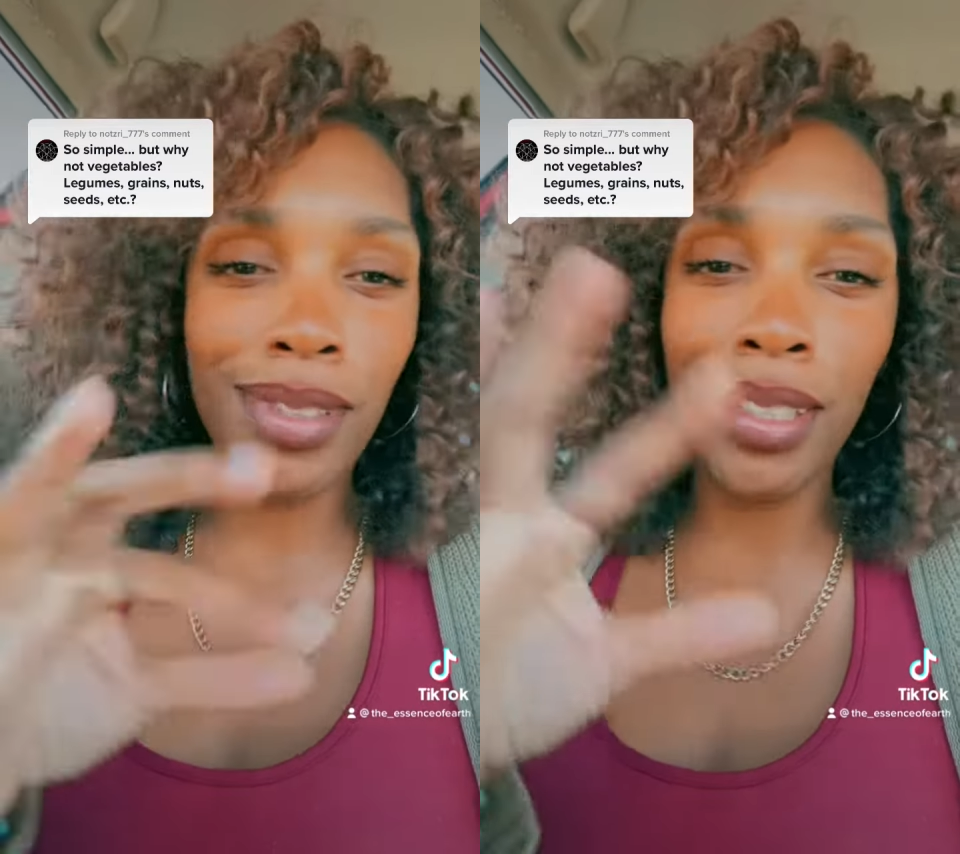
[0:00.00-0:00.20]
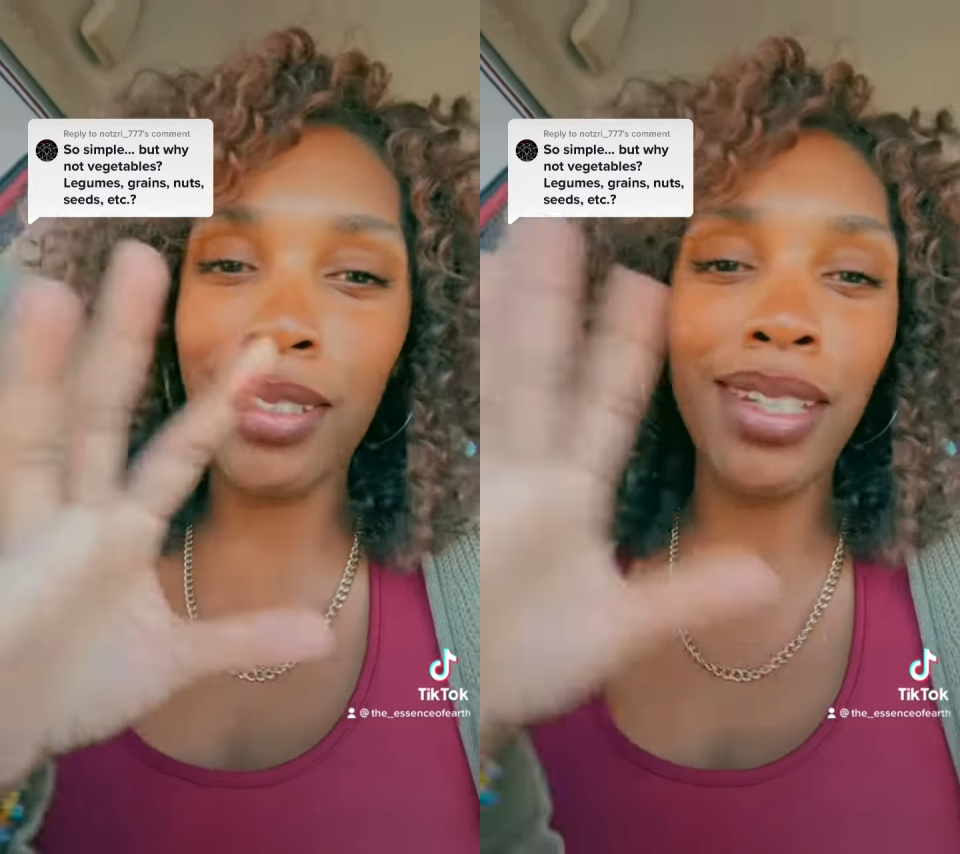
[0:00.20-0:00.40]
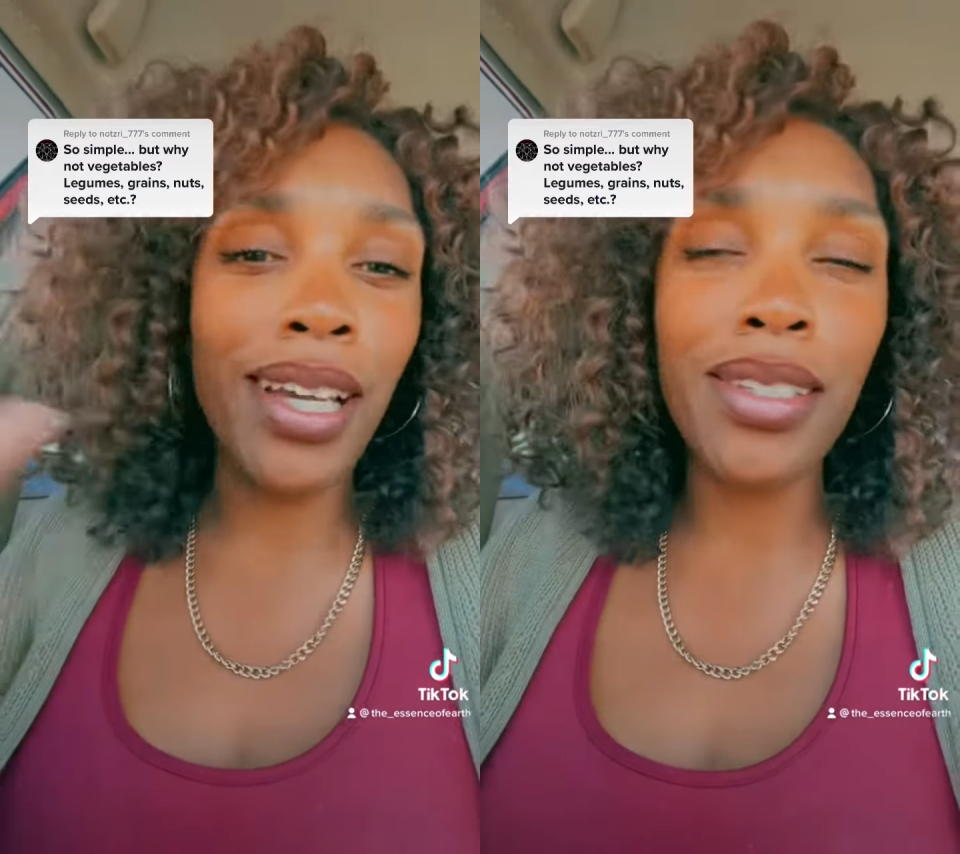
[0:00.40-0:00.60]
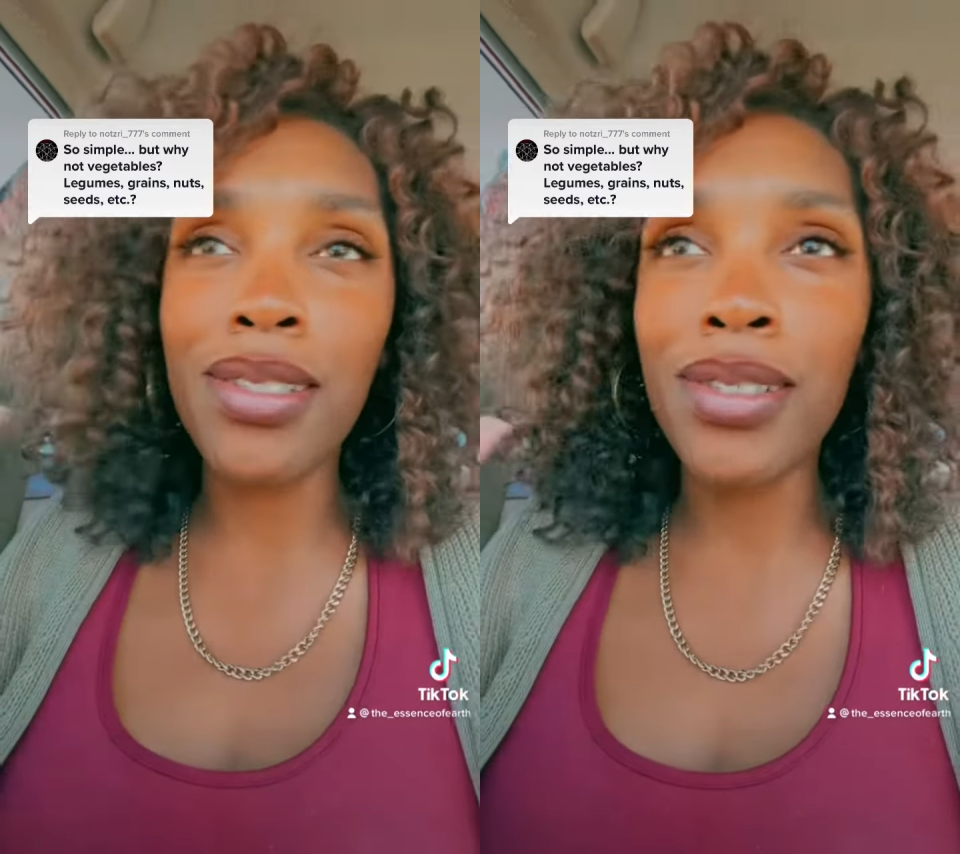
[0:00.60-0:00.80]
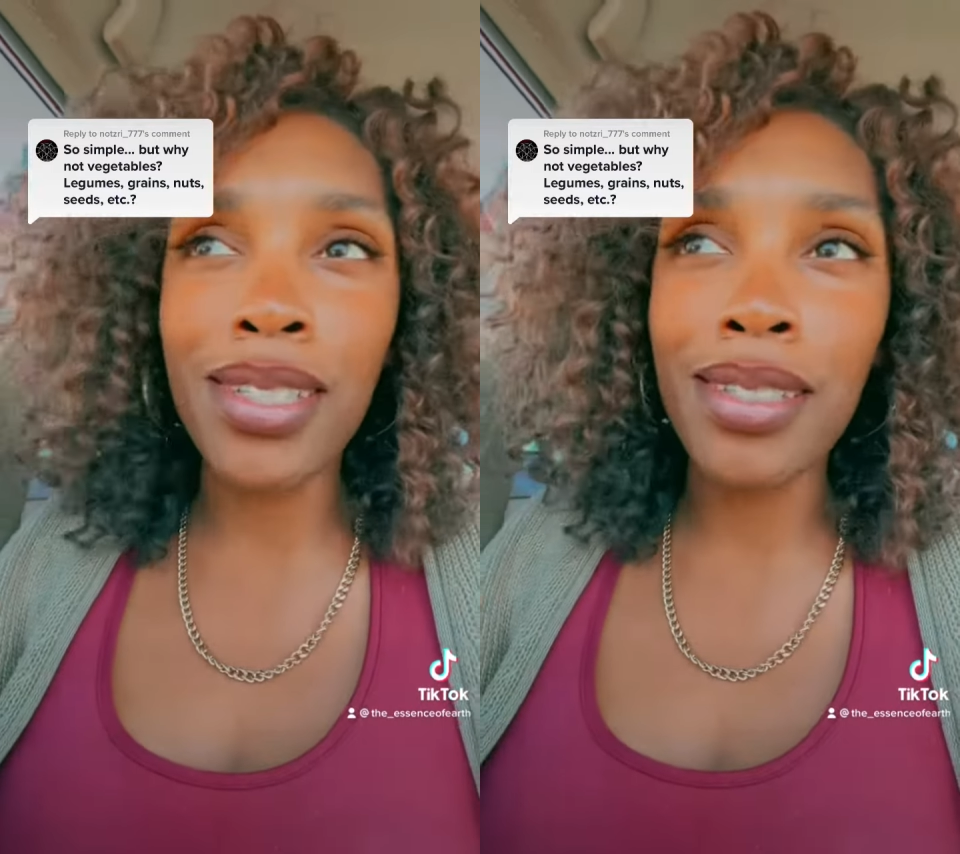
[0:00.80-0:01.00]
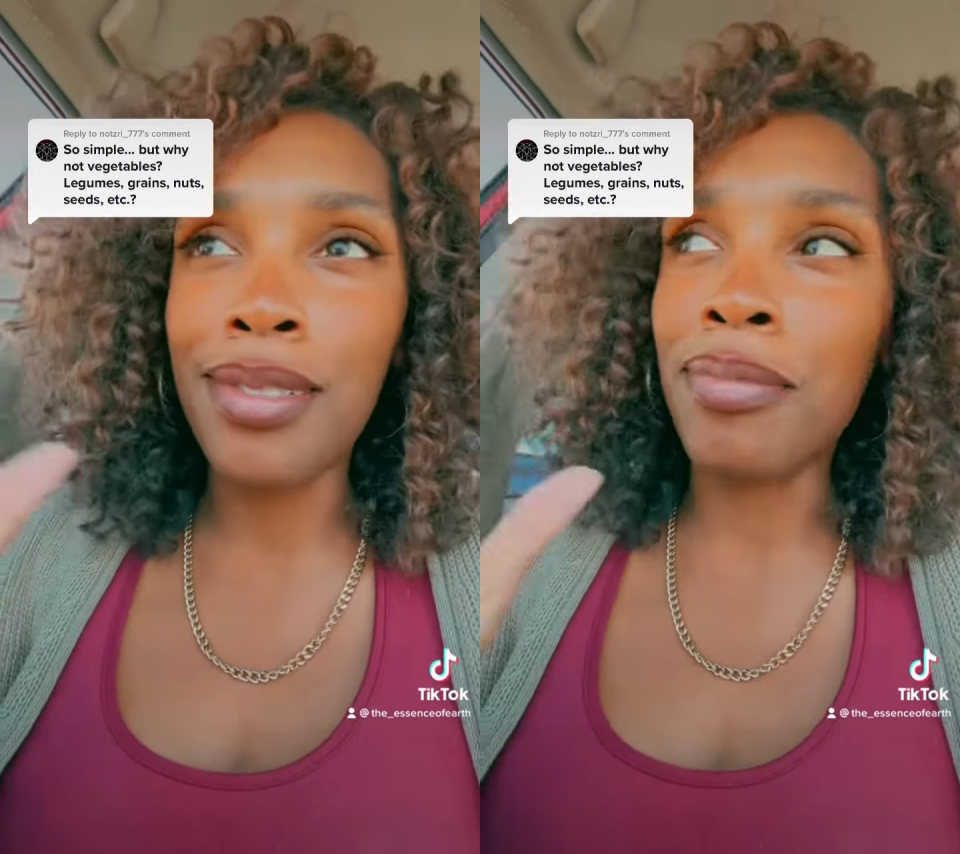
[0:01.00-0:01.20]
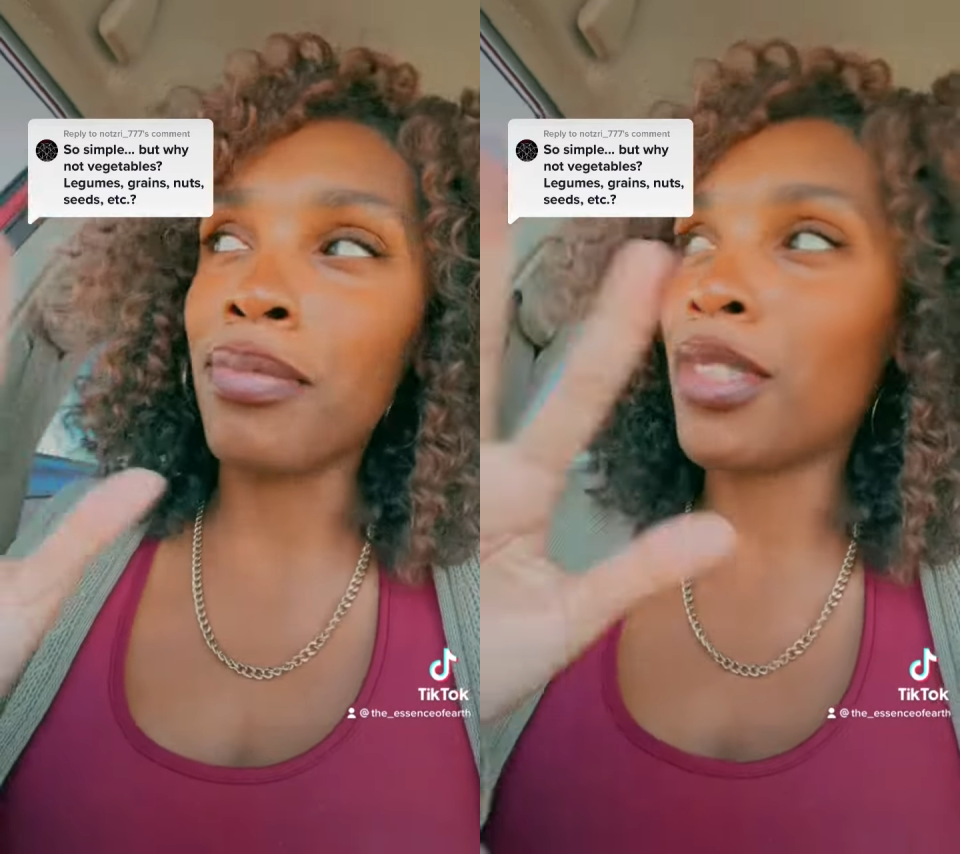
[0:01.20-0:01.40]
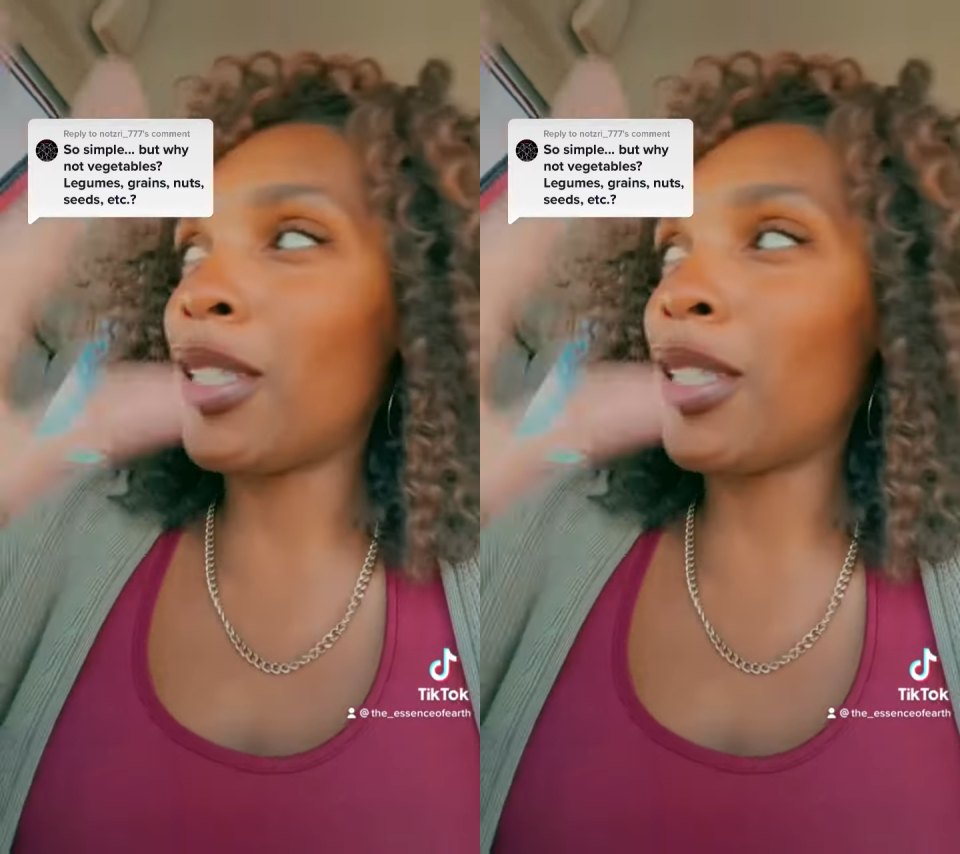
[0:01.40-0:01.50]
you're not doing some